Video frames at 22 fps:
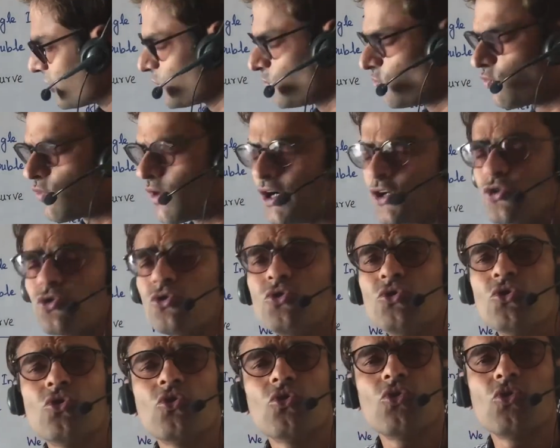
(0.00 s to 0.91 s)
you want to
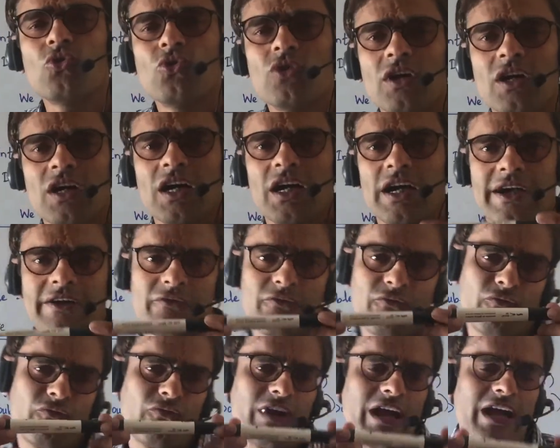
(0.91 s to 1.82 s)
know a
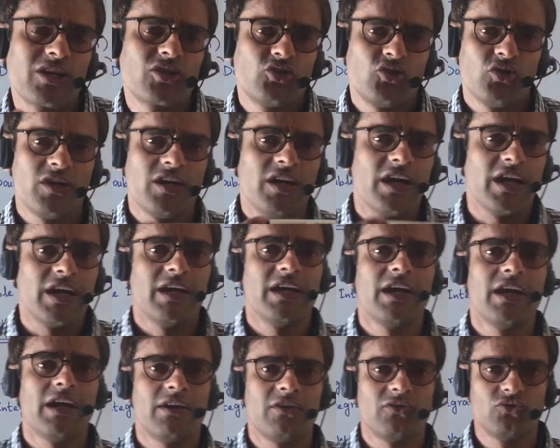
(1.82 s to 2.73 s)
fracture
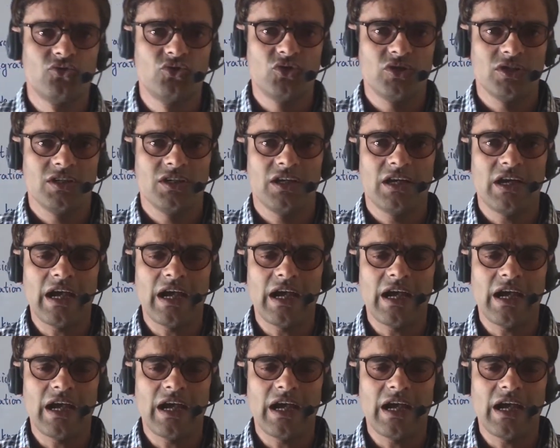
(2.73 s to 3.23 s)
energy.